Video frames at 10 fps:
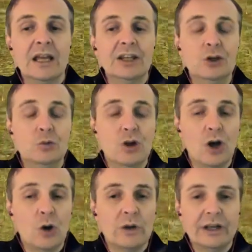You
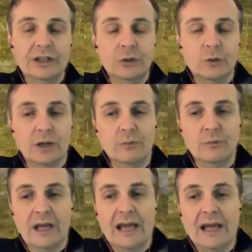know that you can
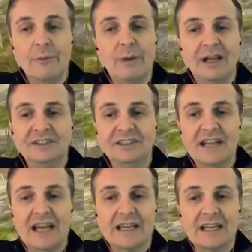basically
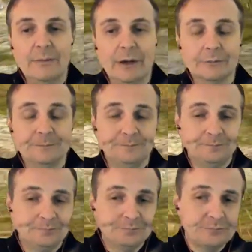take him out.
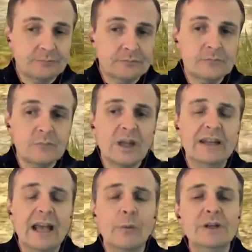
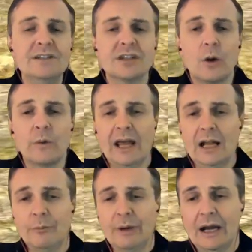Now we need to go and
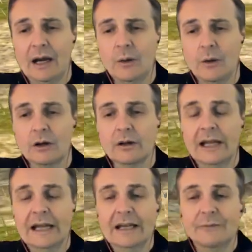help our
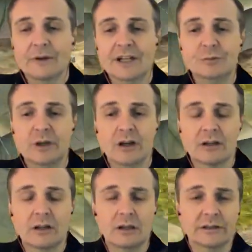friends. We got a
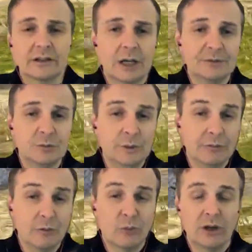call to arms and we've
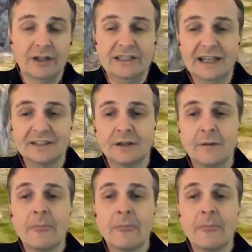replied yes.